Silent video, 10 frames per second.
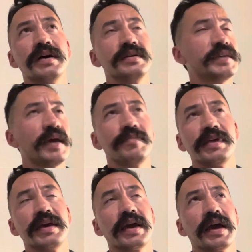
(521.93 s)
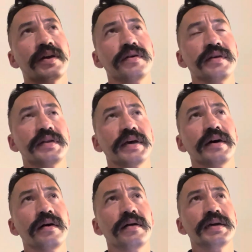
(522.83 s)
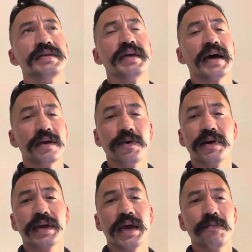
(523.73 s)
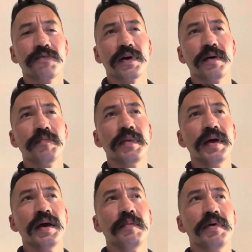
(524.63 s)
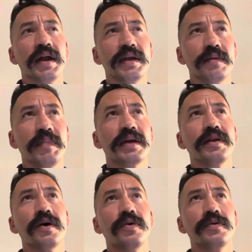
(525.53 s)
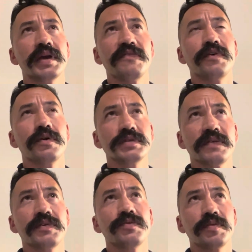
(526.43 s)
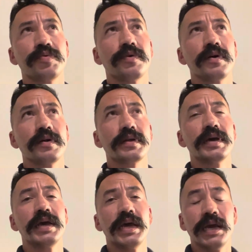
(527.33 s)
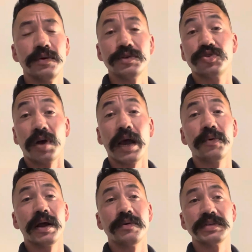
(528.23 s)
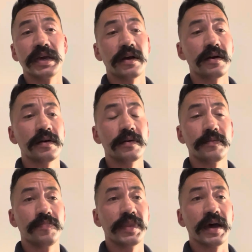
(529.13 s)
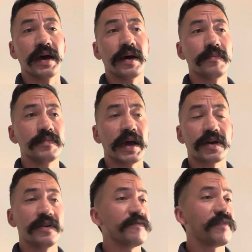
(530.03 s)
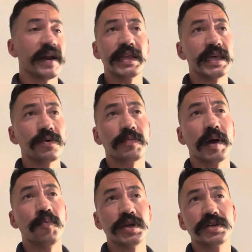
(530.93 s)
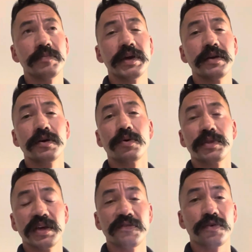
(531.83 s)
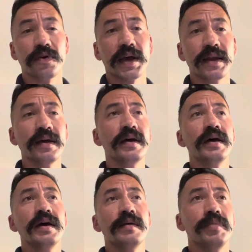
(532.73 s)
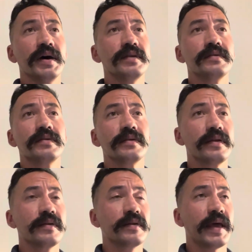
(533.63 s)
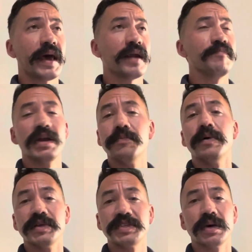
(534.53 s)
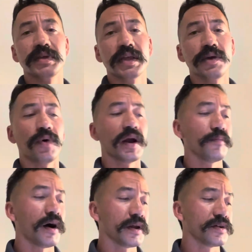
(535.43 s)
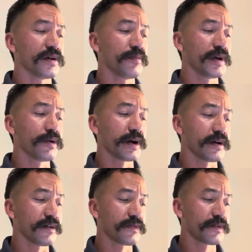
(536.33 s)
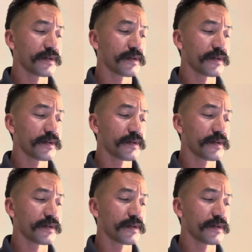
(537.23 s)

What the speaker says: Same thing, I couldn't tell exactly where it came from, but I did make note and get photos of it in the report. It was dry when I was there. I couldn't find anything with my moisture meter or with infrared, but at a minimum, it's something that you want to monitor and be aware of.